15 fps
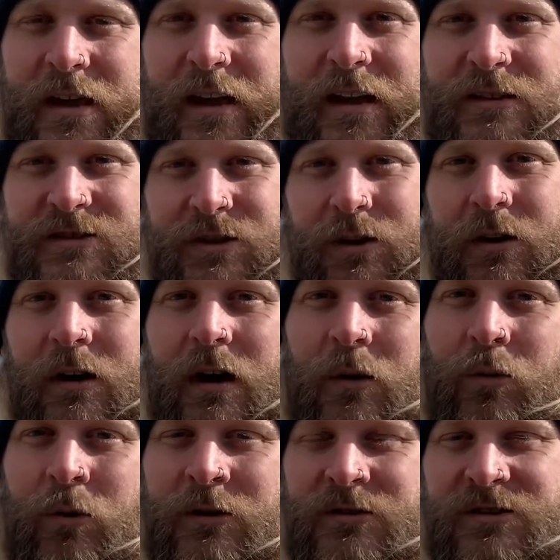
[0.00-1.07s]
And so I
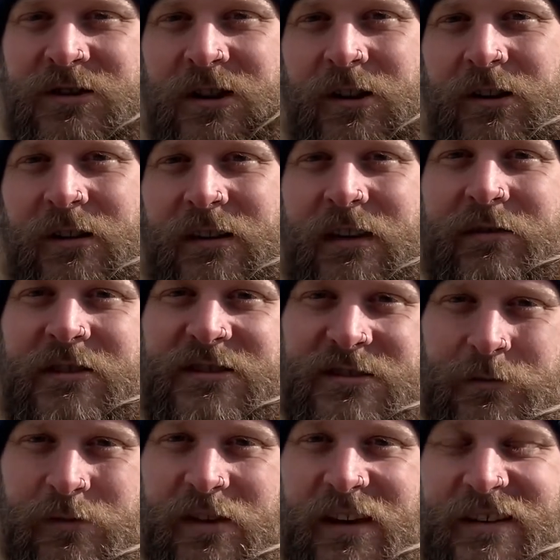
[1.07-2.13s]
want to give us
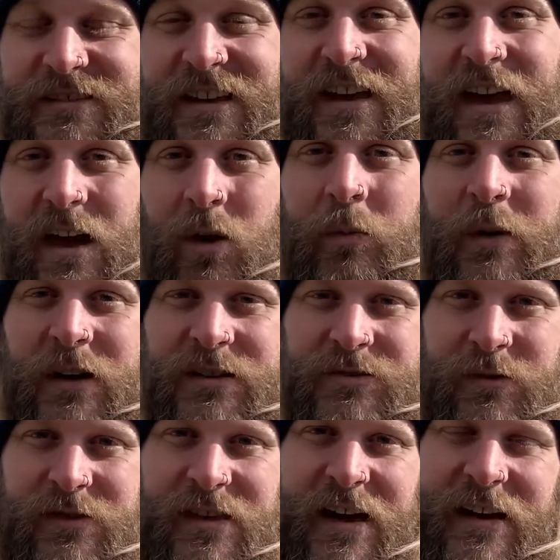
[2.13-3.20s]
some things that help us
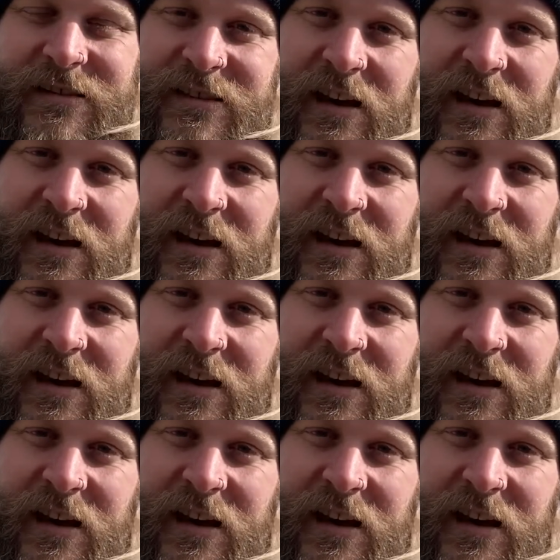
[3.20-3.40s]
with that.